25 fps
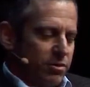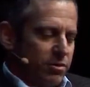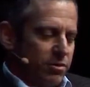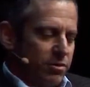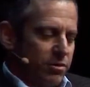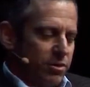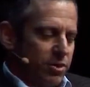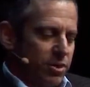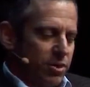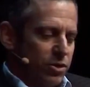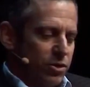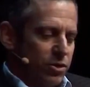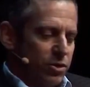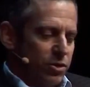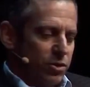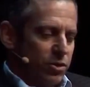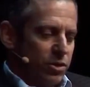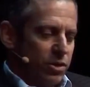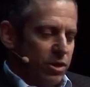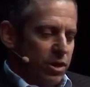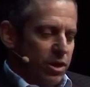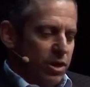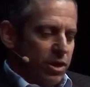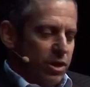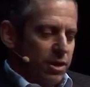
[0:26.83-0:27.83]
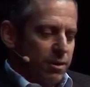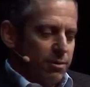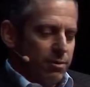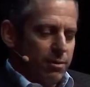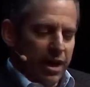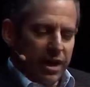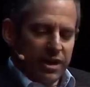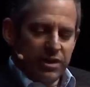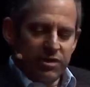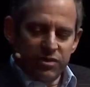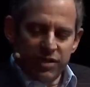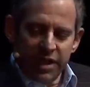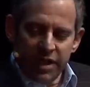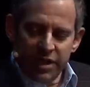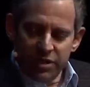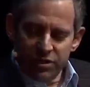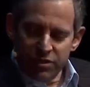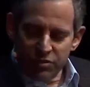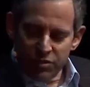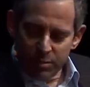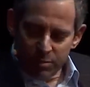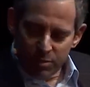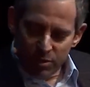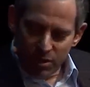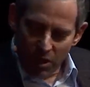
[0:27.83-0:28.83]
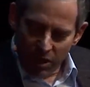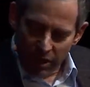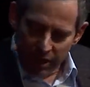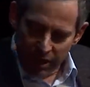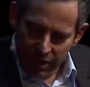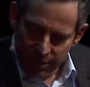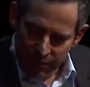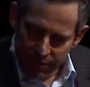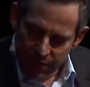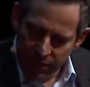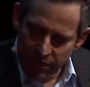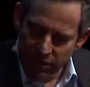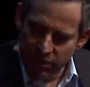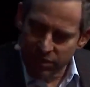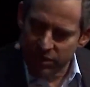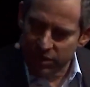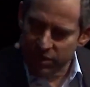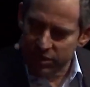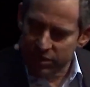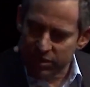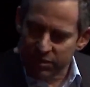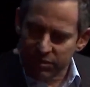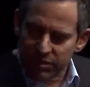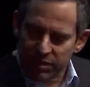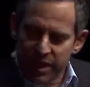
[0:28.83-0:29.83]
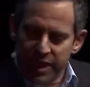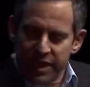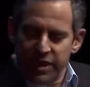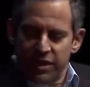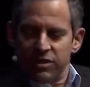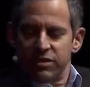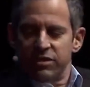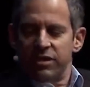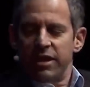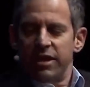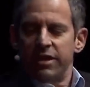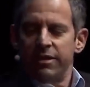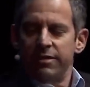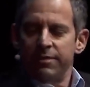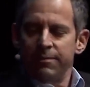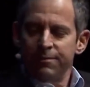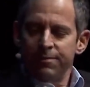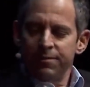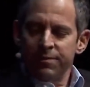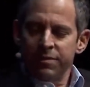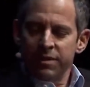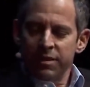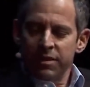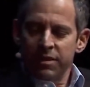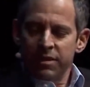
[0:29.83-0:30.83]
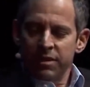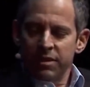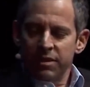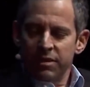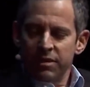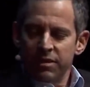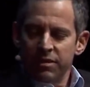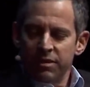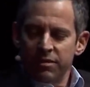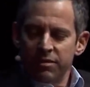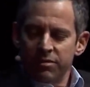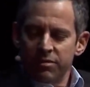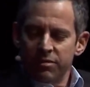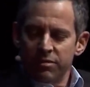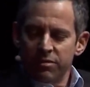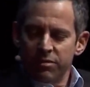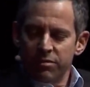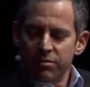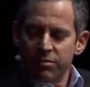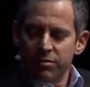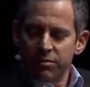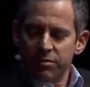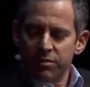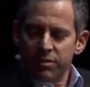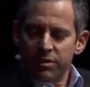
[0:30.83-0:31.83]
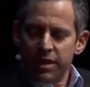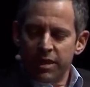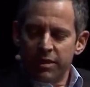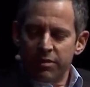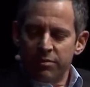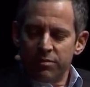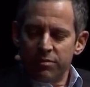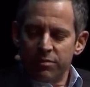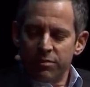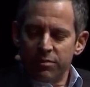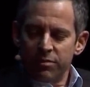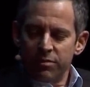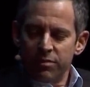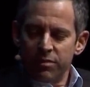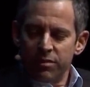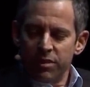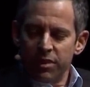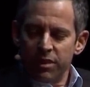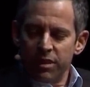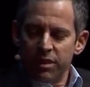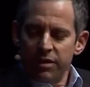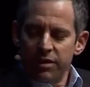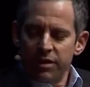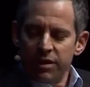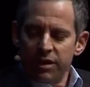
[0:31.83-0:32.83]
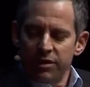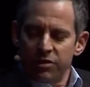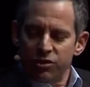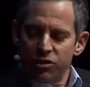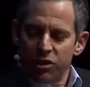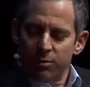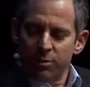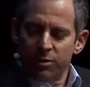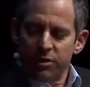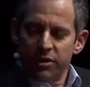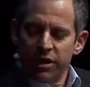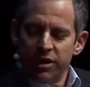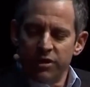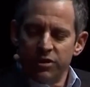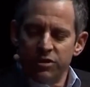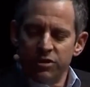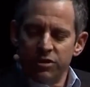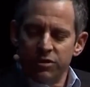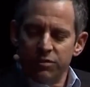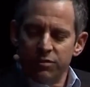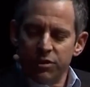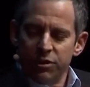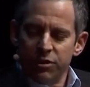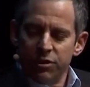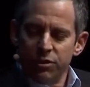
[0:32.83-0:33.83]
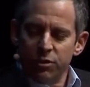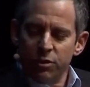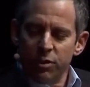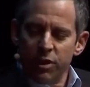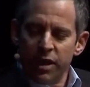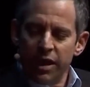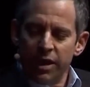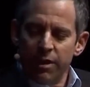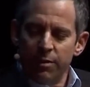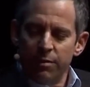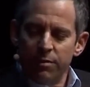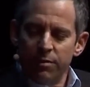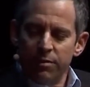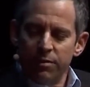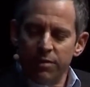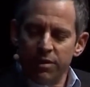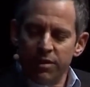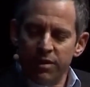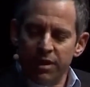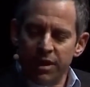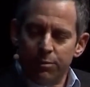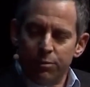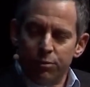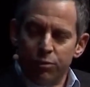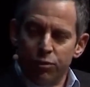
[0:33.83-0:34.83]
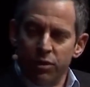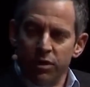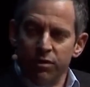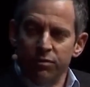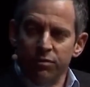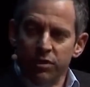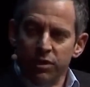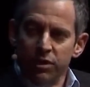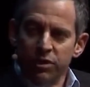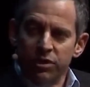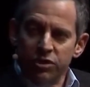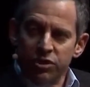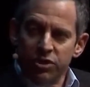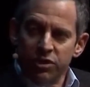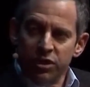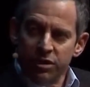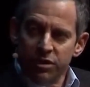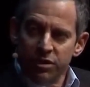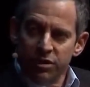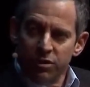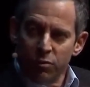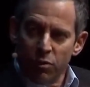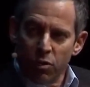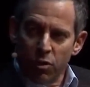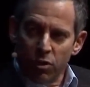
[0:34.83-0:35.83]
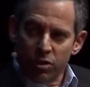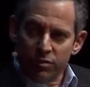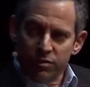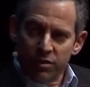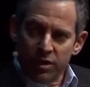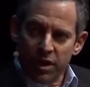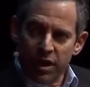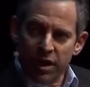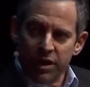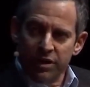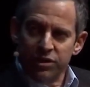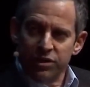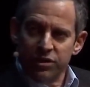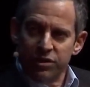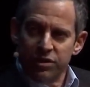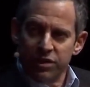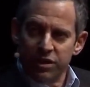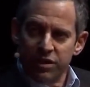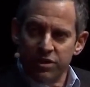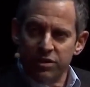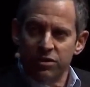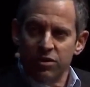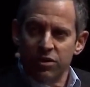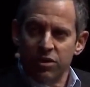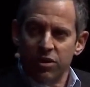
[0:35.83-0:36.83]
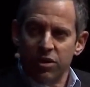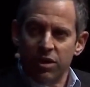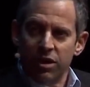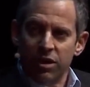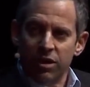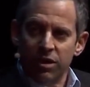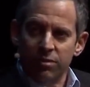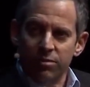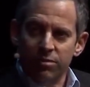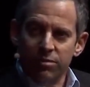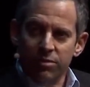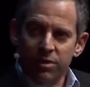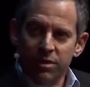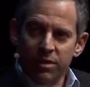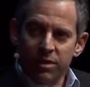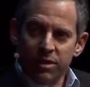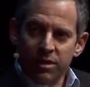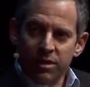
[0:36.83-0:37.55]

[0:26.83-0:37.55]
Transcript: view my sense from talking to physicists of late is that, that interpretations of QM that privilege the role of consciousness are